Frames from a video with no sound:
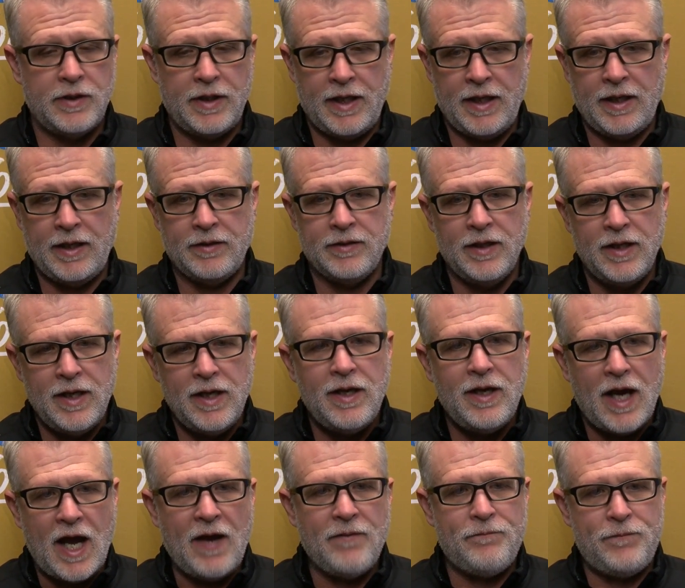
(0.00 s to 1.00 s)
And
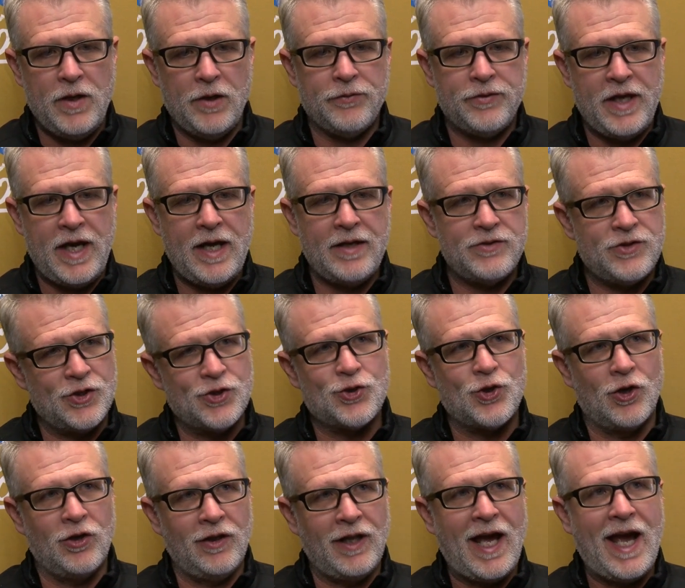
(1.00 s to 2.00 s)
I felt that
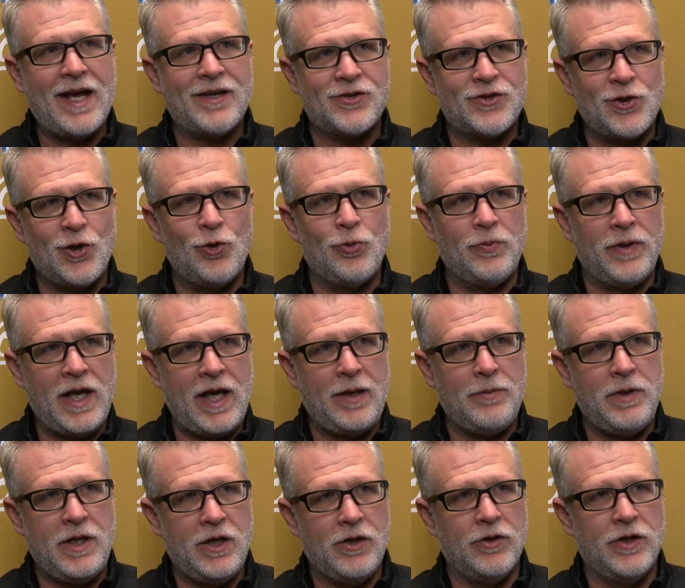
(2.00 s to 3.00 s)
just our last home
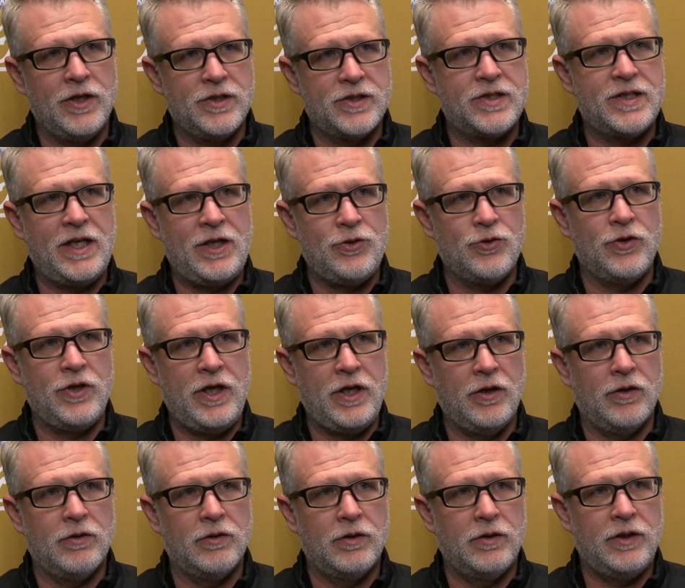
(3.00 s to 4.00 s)
game here, his senior
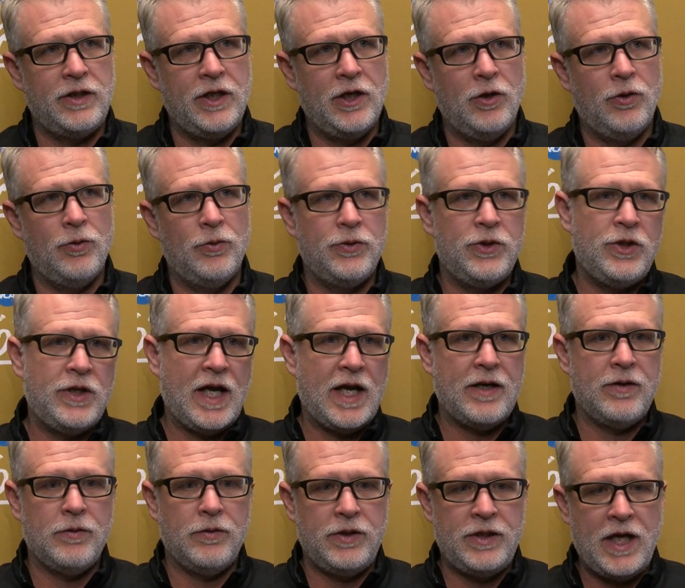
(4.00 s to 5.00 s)
year. You know, you got
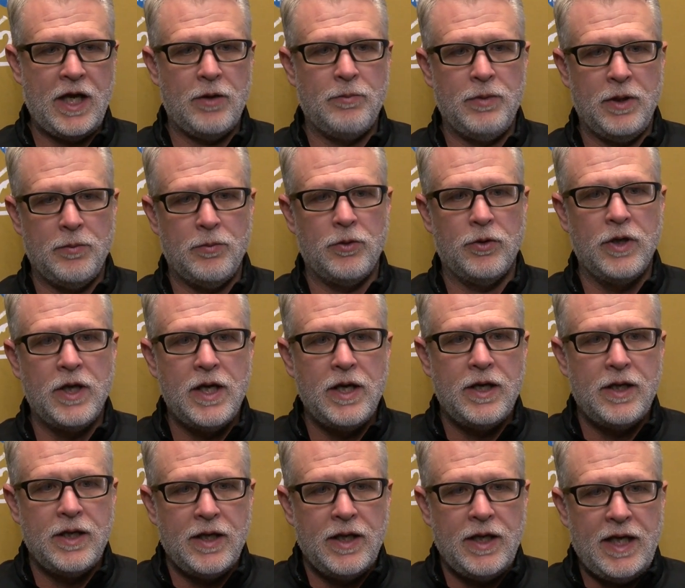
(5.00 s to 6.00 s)
to remember,
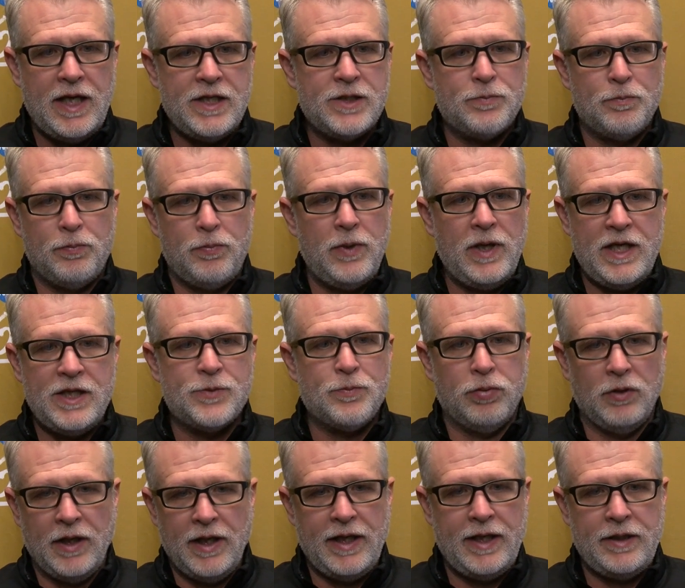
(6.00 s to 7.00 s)
he's
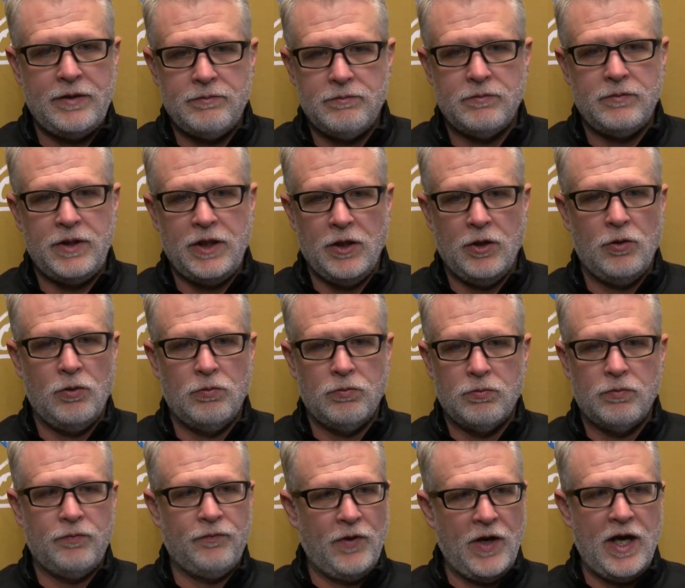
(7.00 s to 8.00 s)
played, you know,
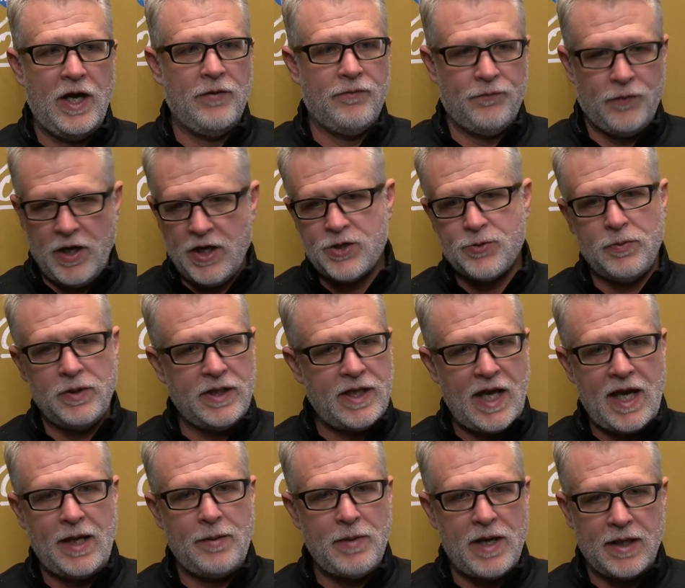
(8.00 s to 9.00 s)
a freshman
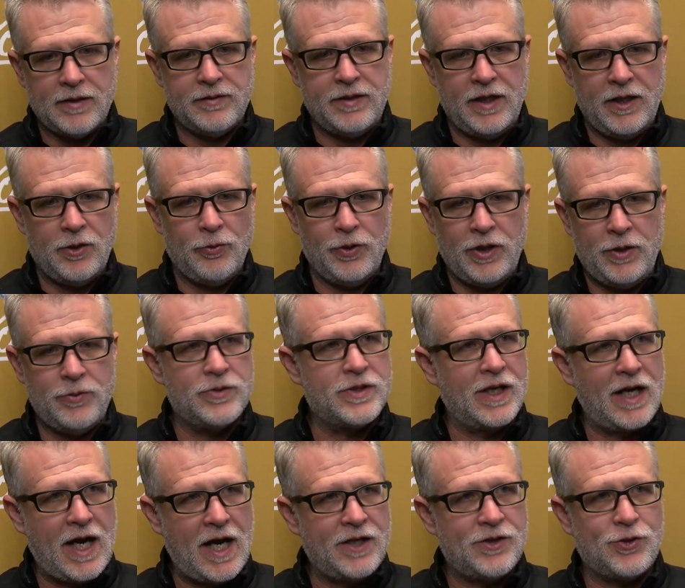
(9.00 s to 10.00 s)
game out there when he was
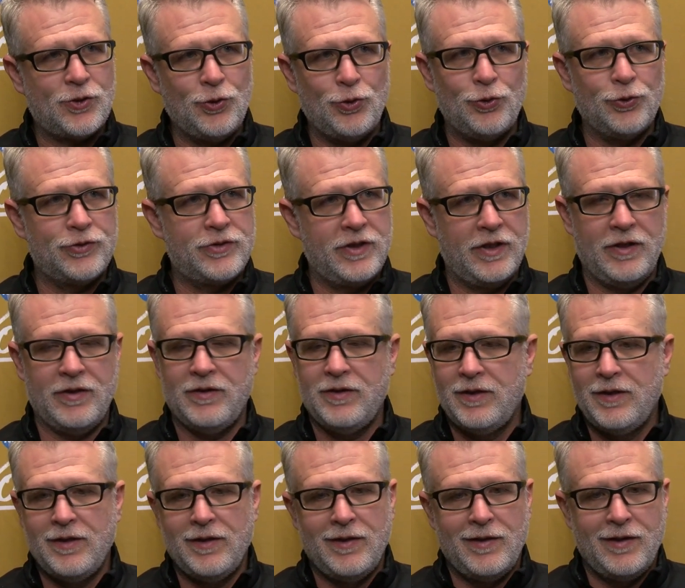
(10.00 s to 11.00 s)
in high school to
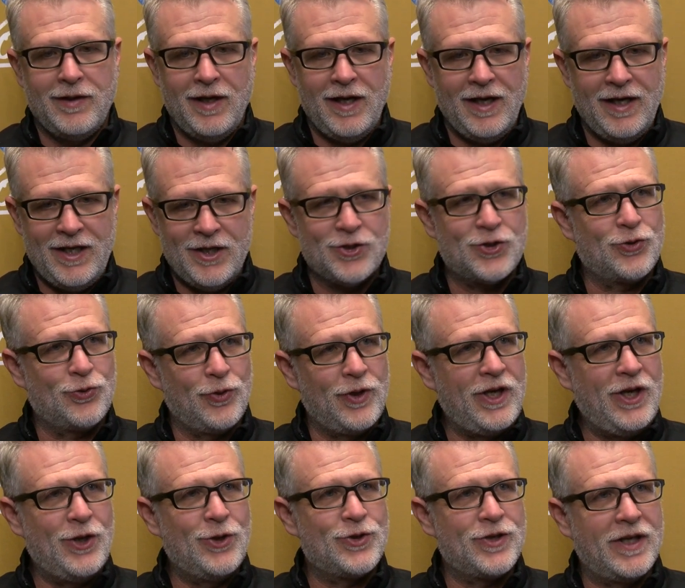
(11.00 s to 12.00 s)
his
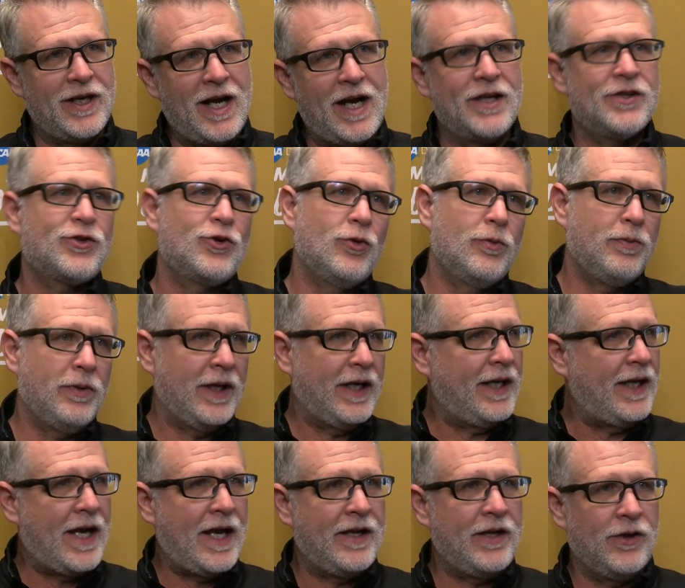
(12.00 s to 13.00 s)
3 years in high school
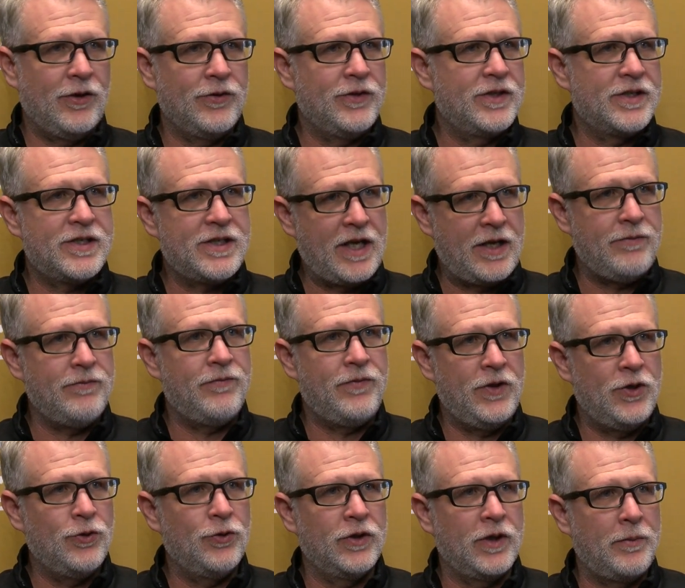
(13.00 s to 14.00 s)
playing out here on this same
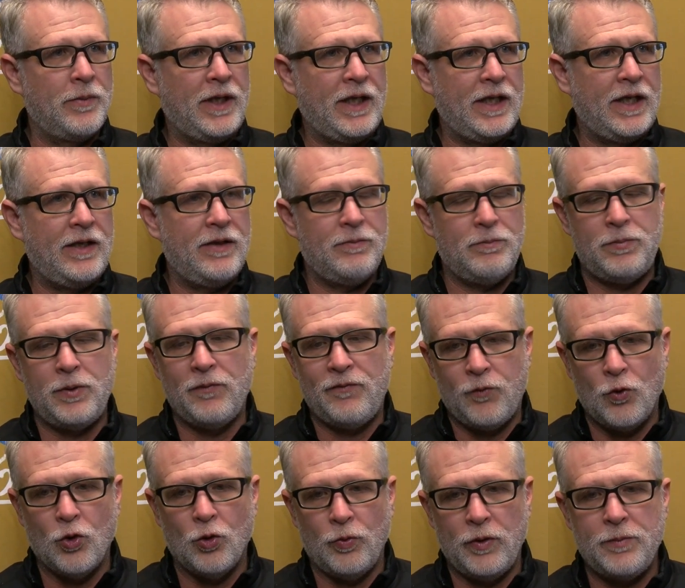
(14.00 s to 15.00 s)
field. I mean,
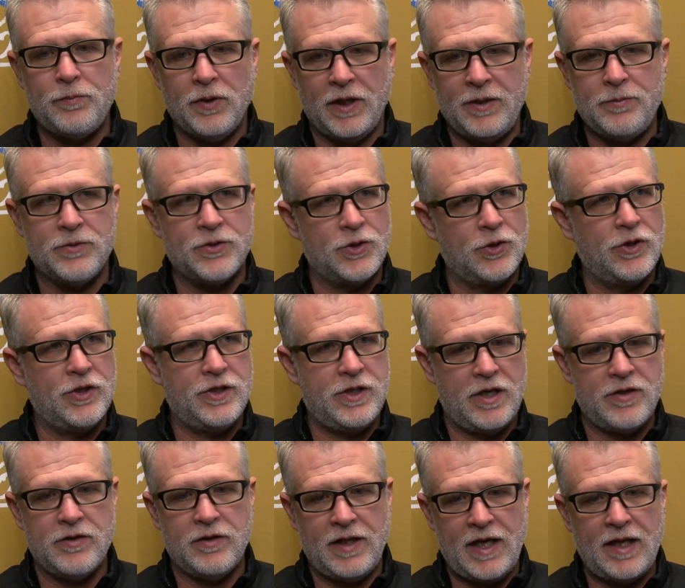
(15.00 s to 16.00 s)
before we played Missouri
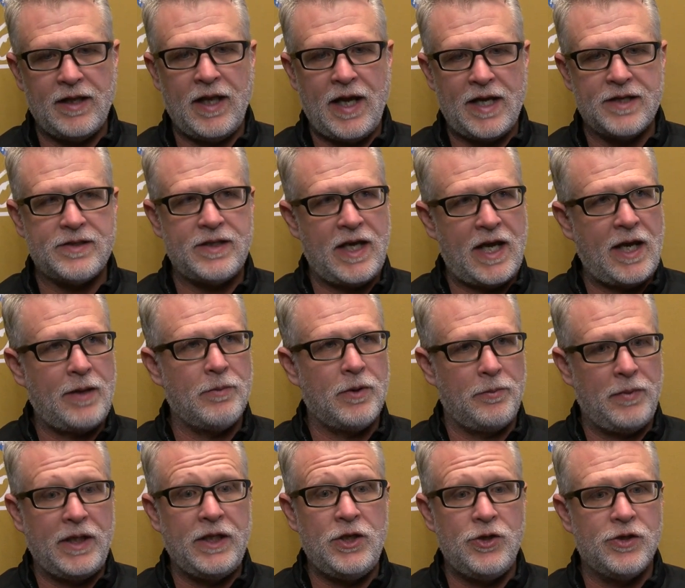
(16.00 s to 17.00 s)
Southern that last game,
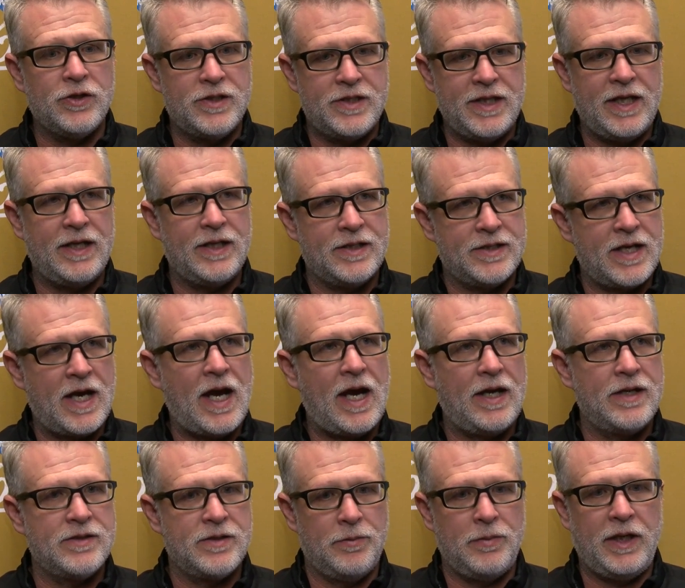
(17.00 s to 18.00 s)
I mean, you could see it in his eyes.